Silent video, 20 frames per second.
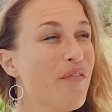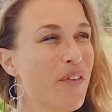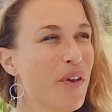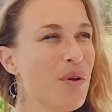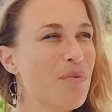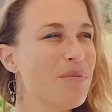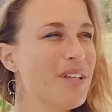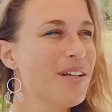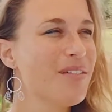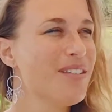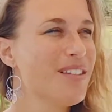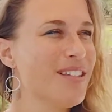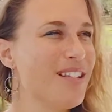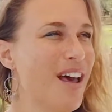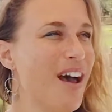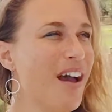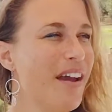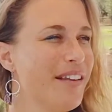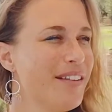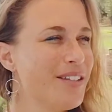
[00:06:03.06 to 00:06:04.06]
filmed
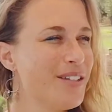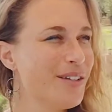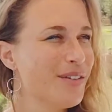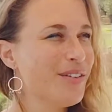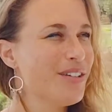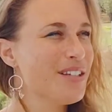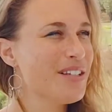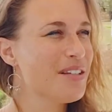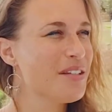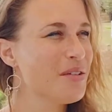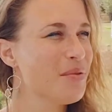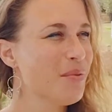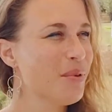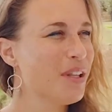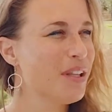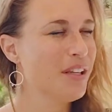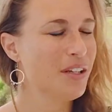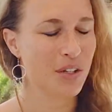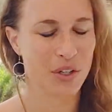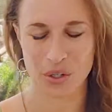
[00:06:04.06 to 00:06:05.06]
outside, so this is really